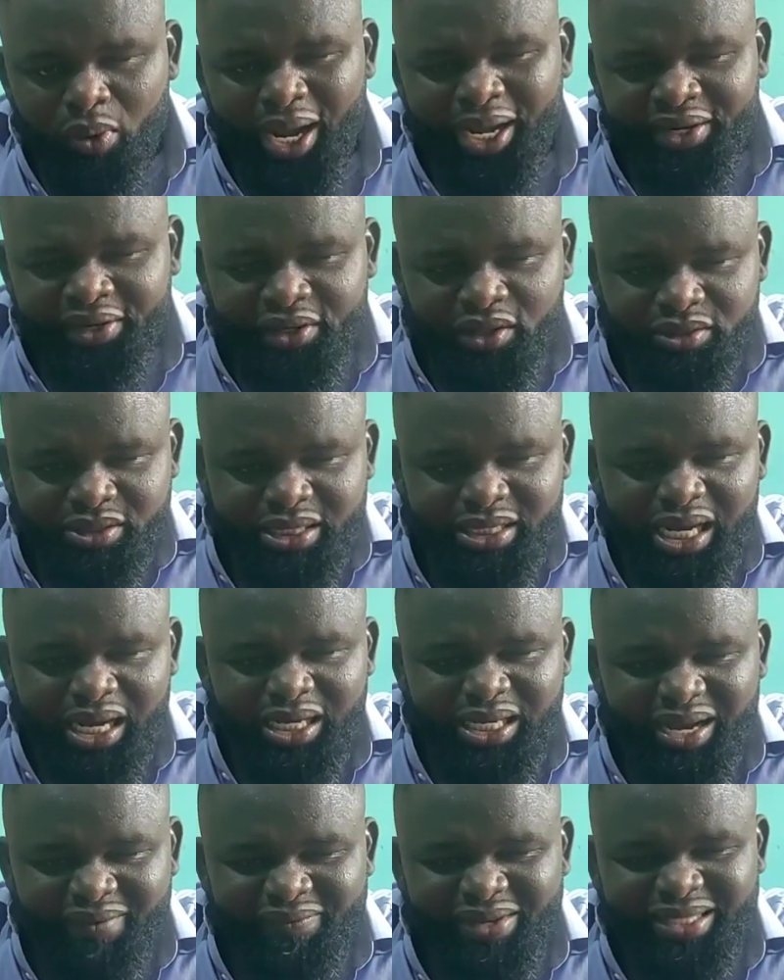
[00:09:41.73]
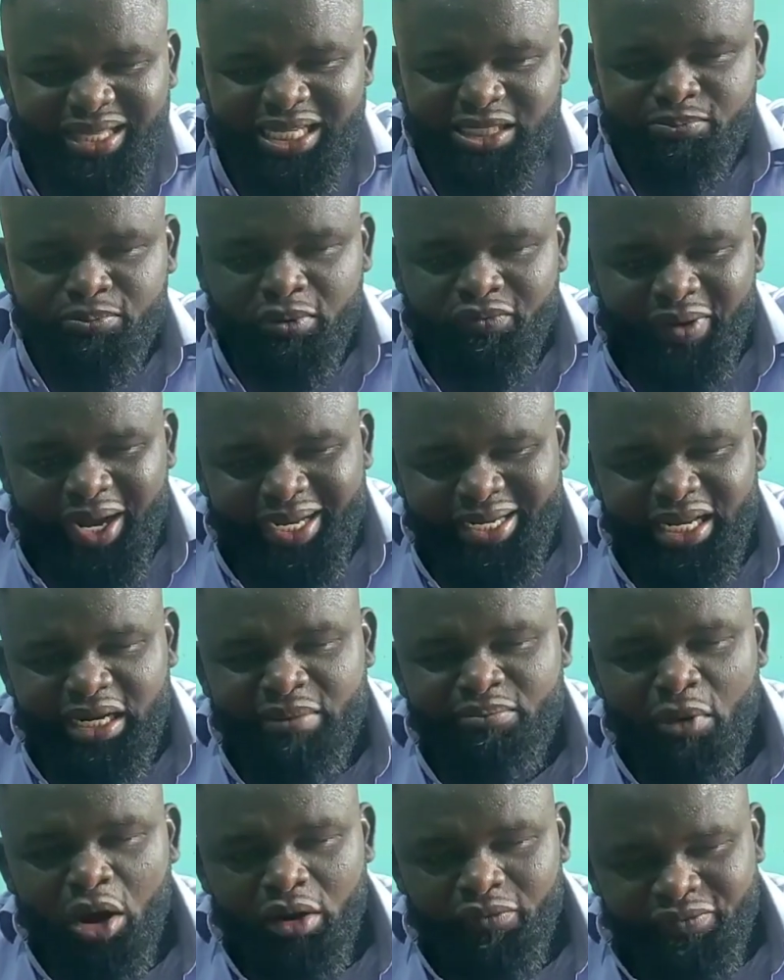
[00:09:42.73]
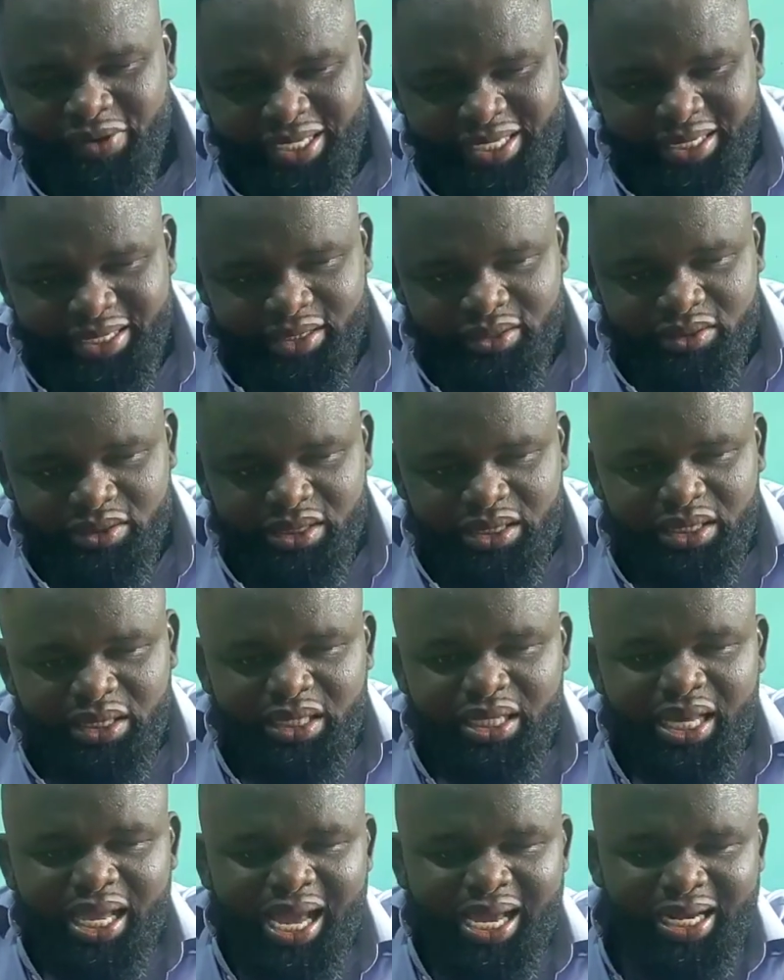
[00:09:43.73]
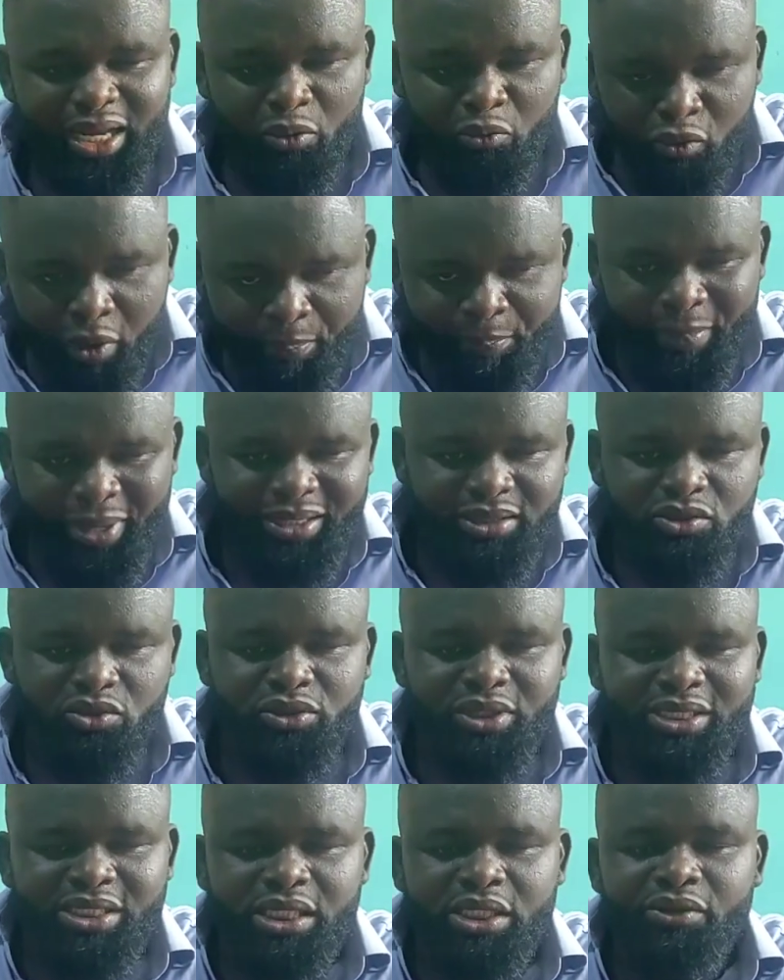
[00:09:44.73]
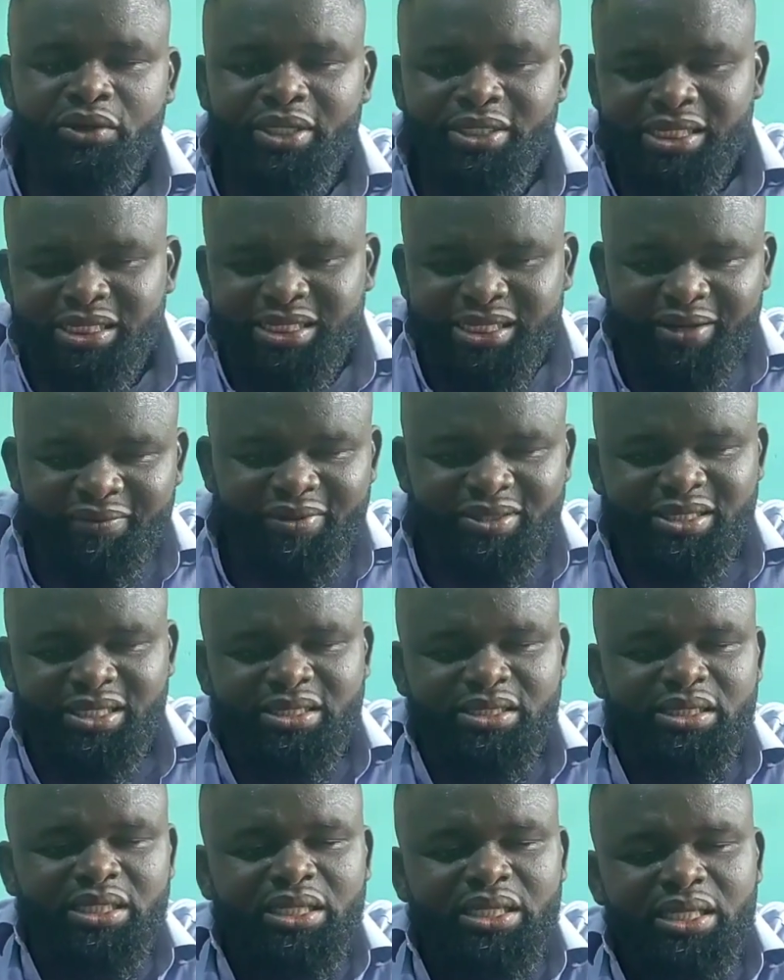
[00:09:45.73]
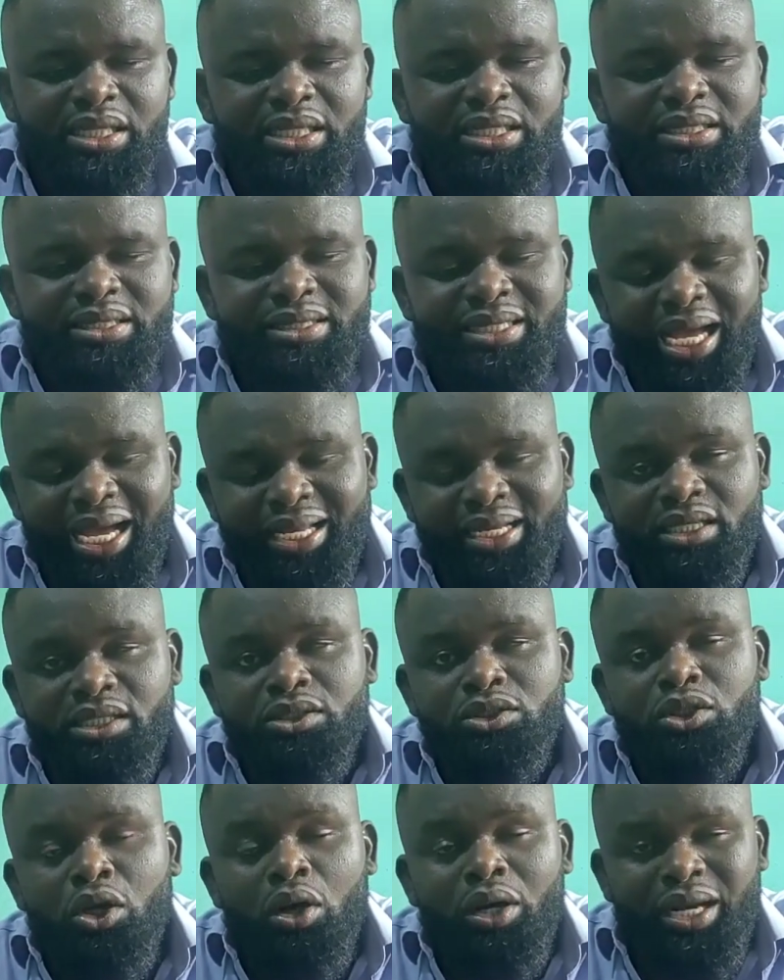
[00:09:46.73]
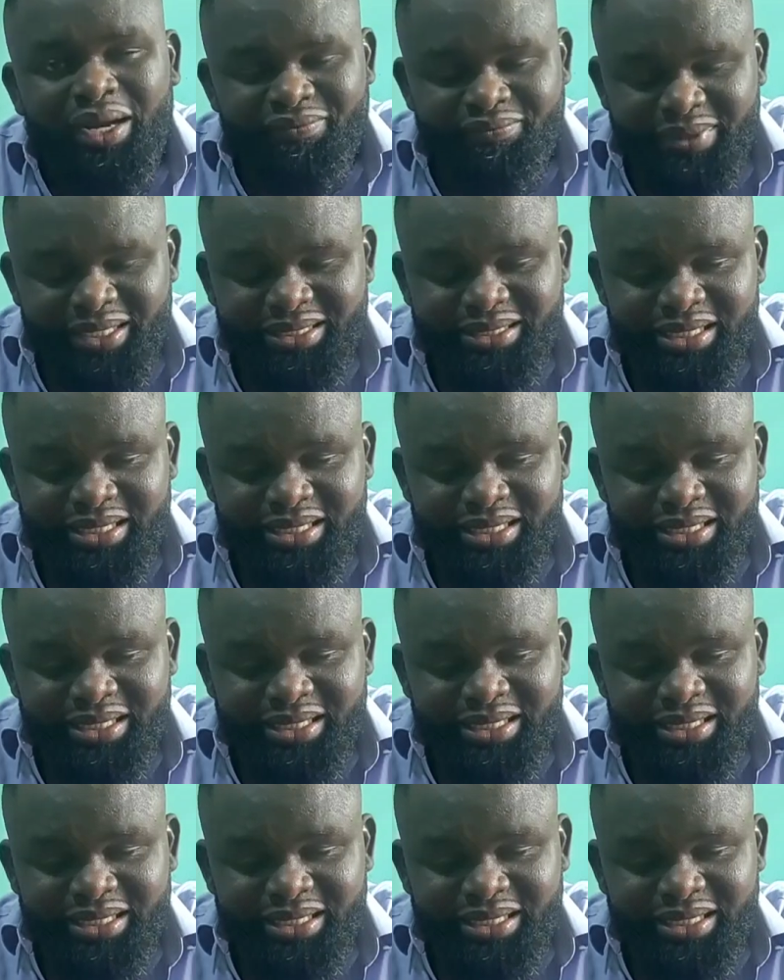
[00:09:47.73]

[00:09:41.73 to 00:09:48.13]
do you think our government has provided more vehicles and equipment to the security services than your government did?